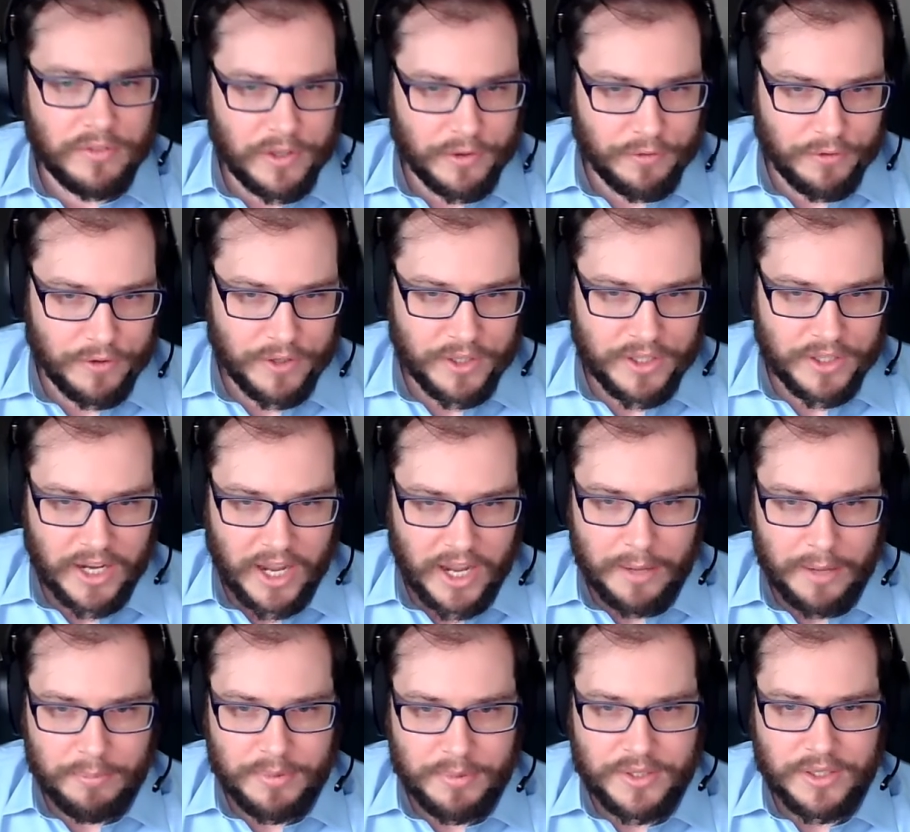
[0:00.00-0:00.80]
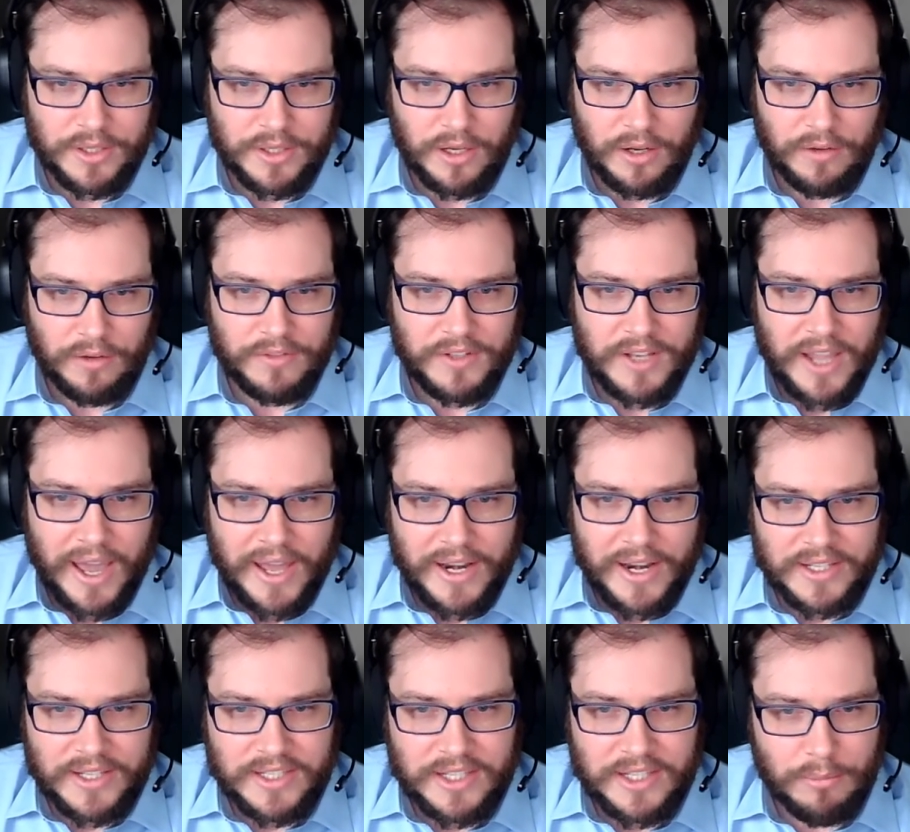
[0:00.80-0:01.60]
of different types of
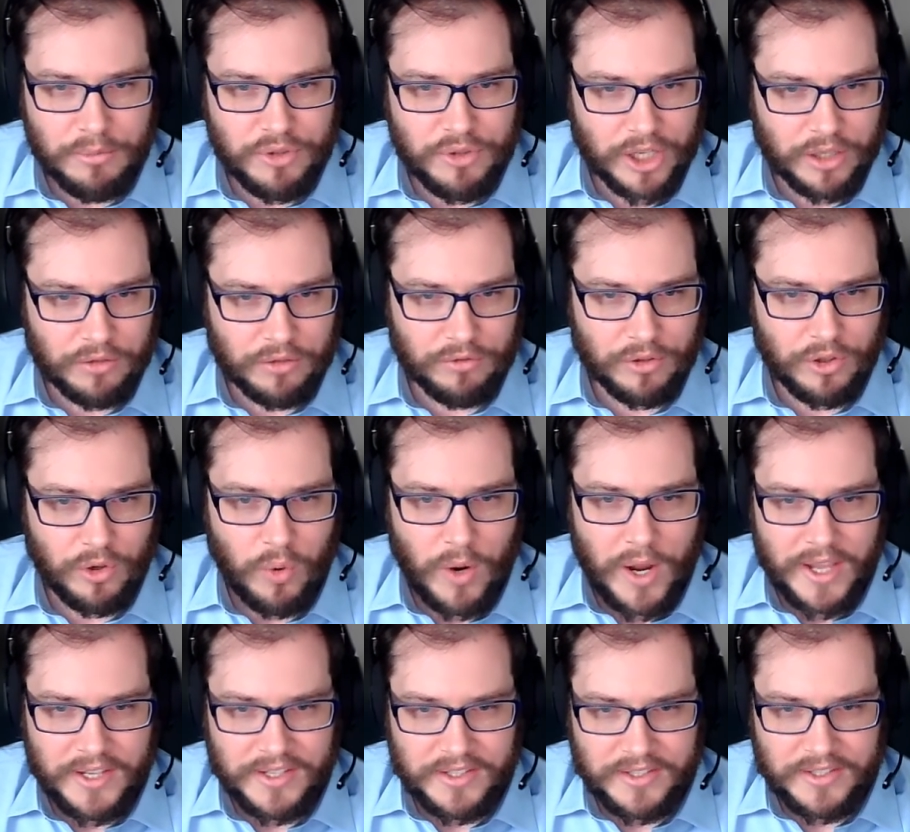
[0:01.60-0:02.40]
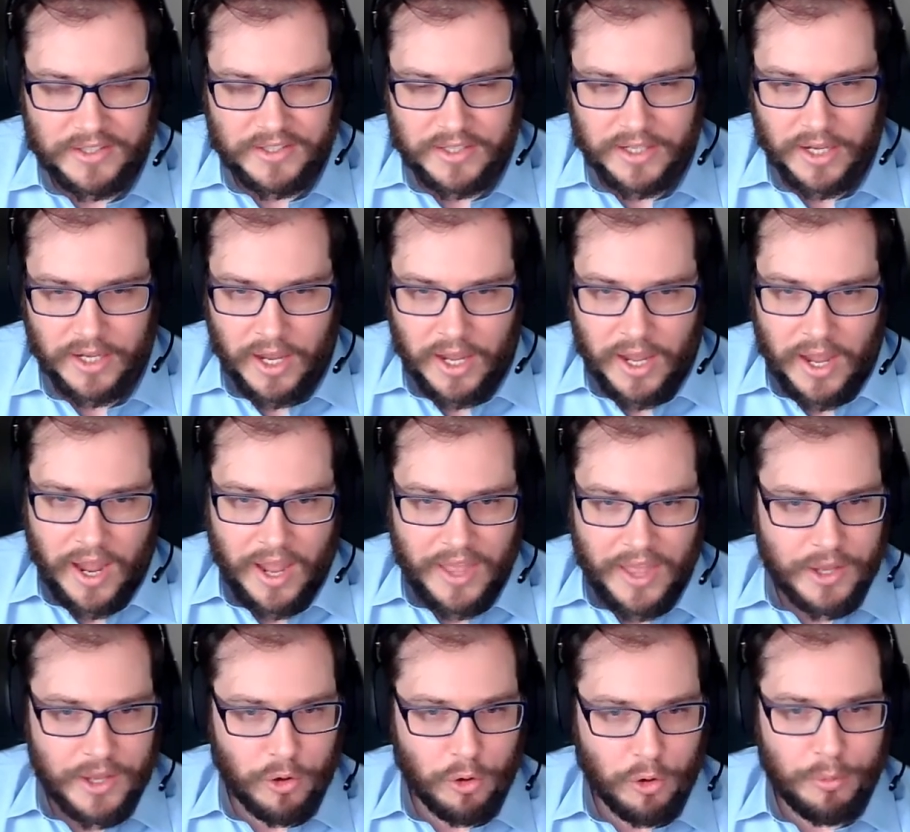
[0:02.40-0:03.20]
data subject requests,
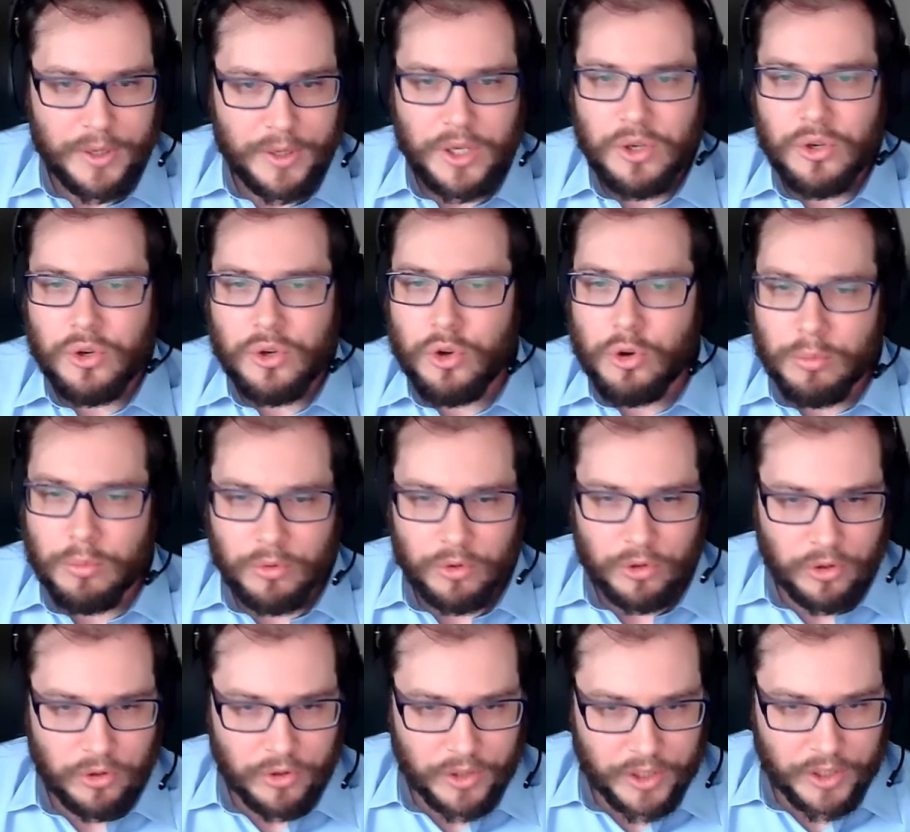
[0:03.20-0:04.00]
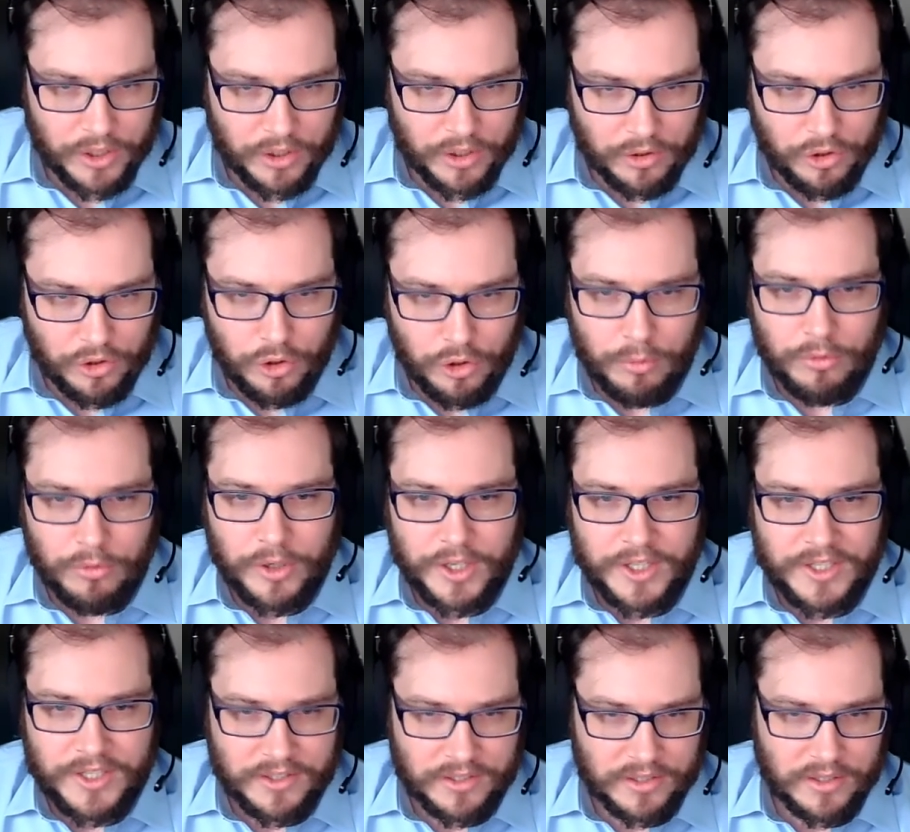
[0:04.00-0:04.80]
and there will be
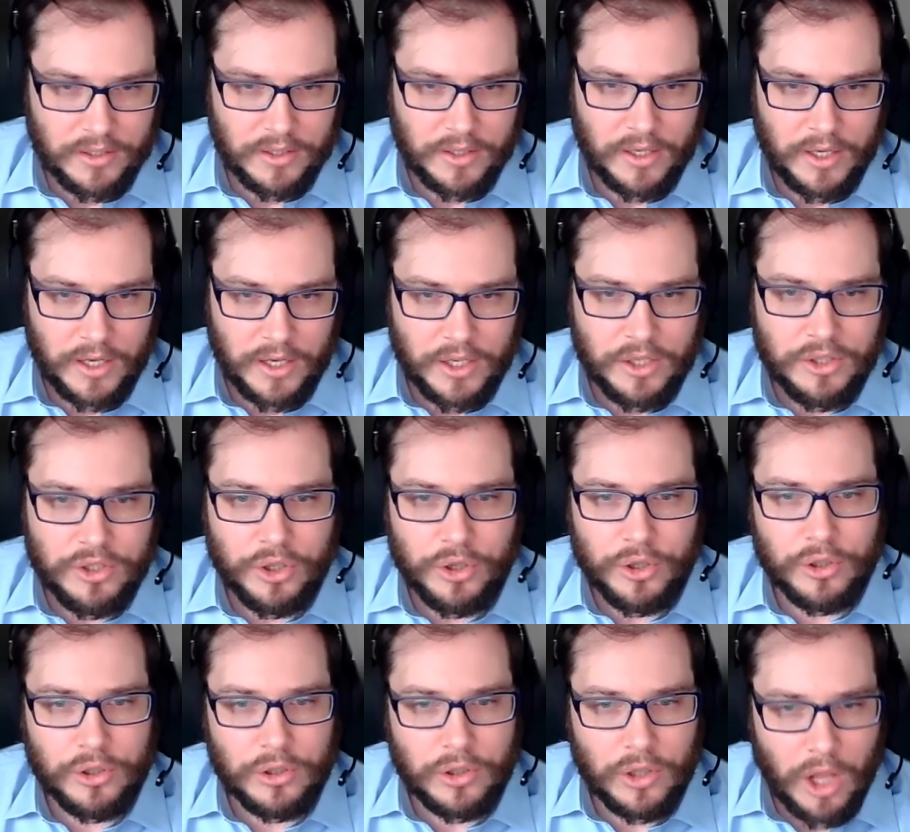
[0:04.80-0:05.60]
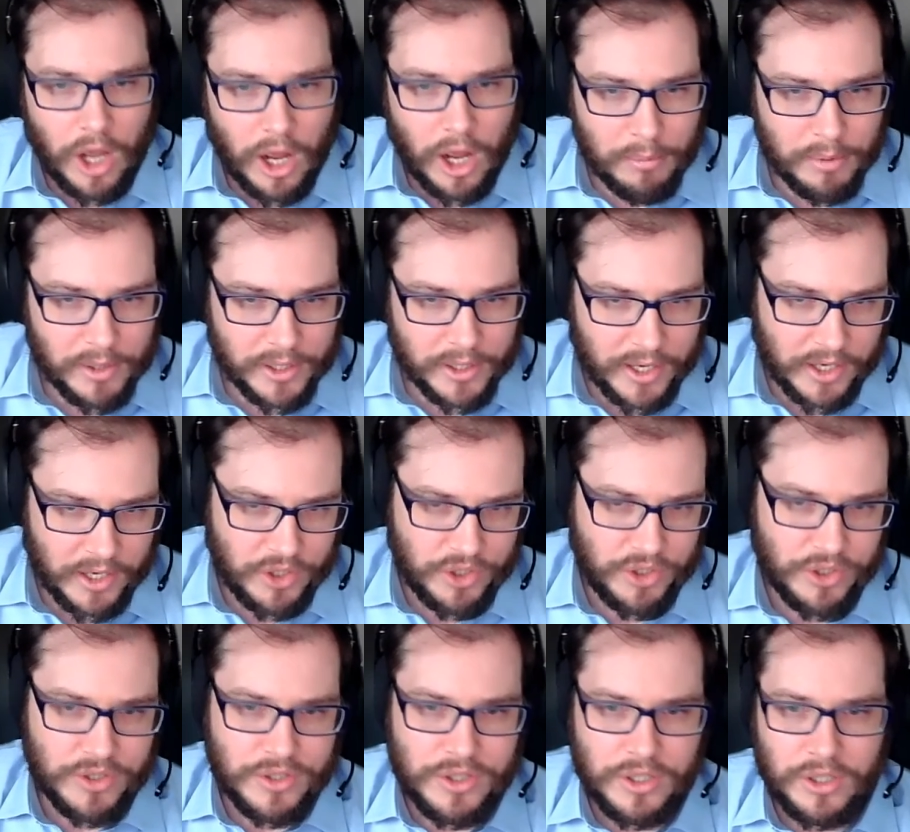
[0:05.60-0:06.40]
numerous internal
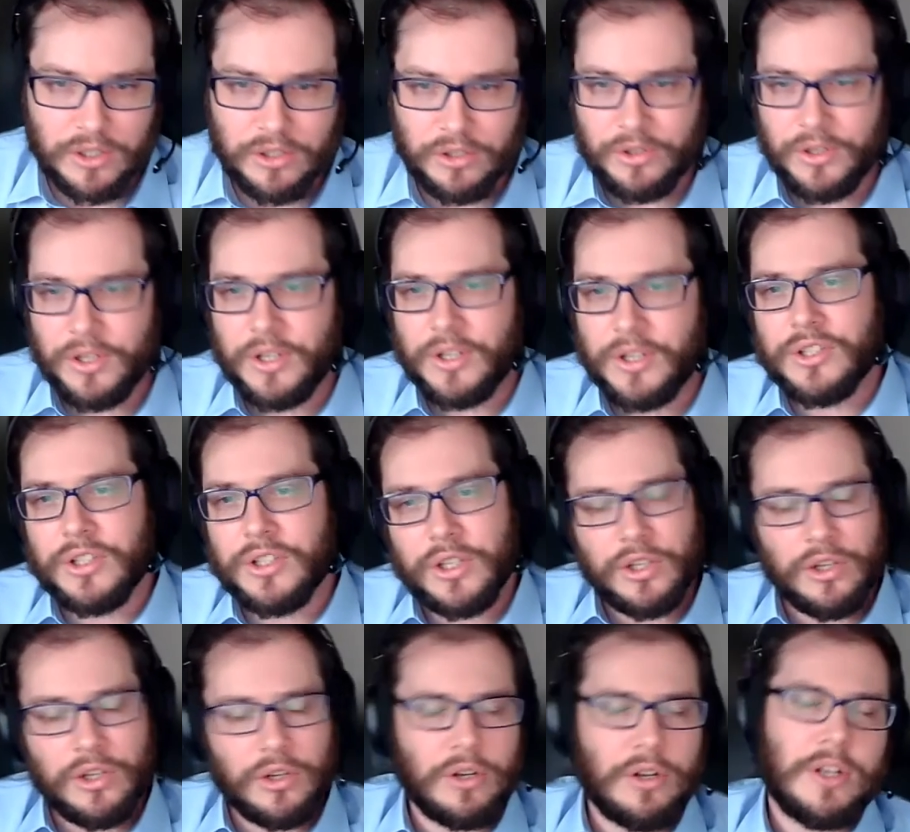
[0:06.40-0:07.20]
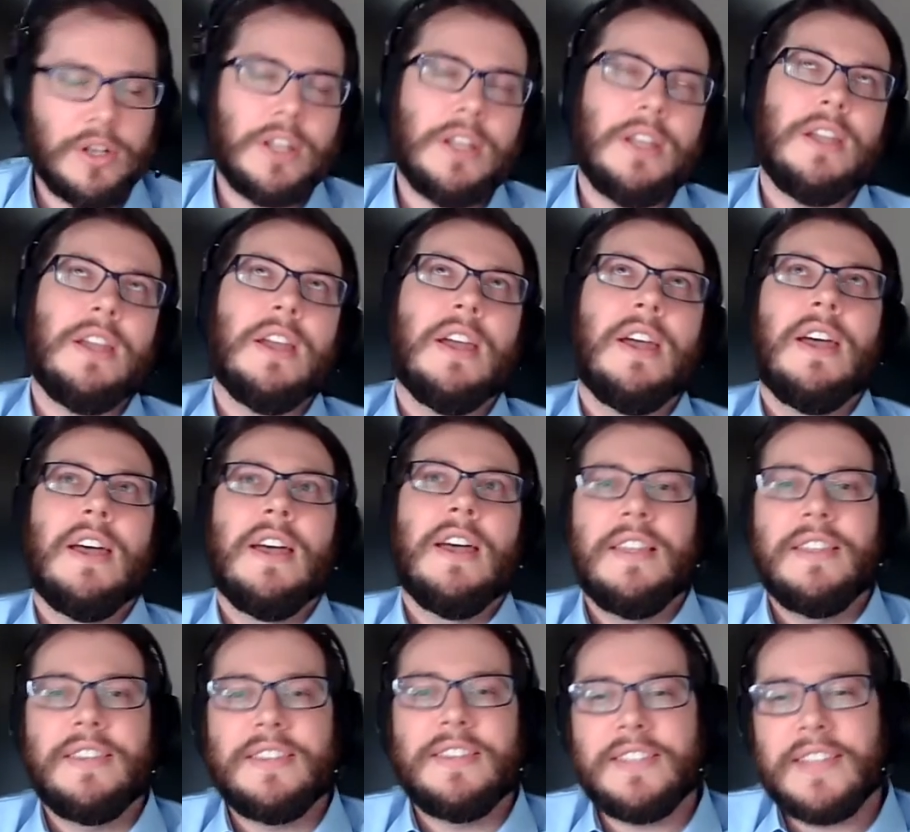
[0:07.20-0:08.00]
obligations, including security,
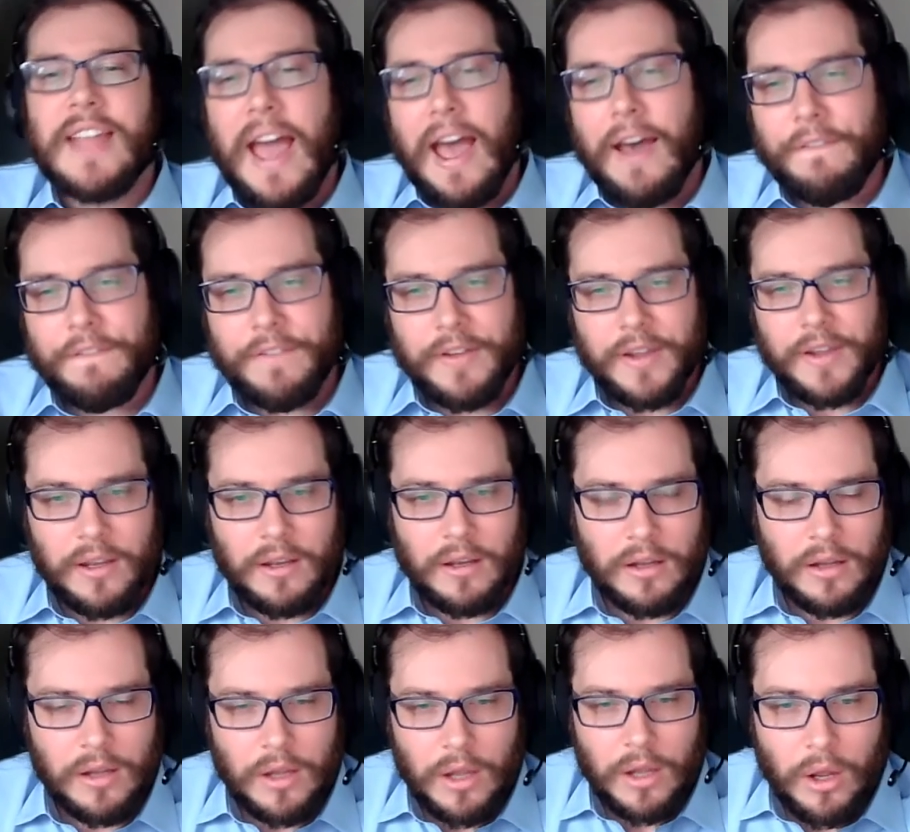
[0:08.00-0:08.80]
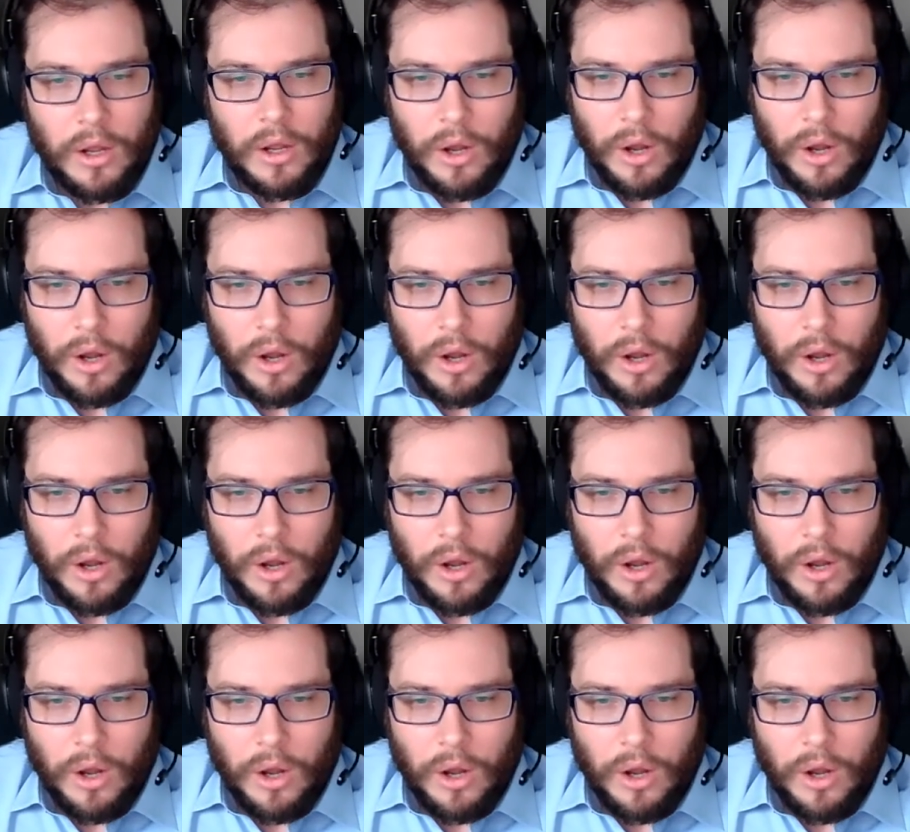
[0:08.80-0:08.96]
staffing,